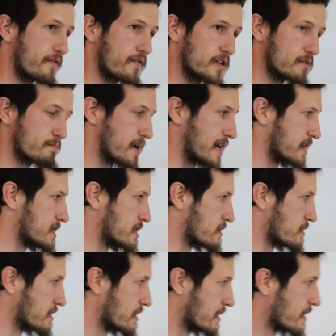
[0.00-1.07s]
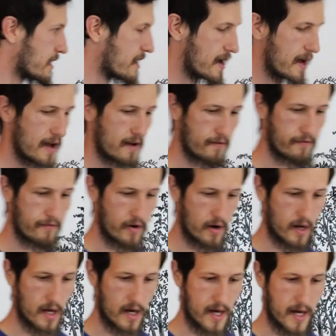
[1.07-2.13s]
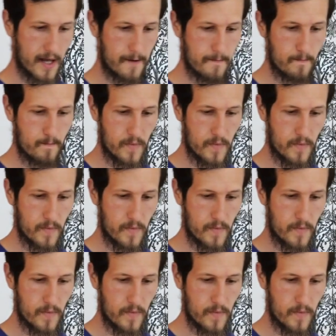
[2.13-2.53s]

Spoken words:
these bacteria and fungi.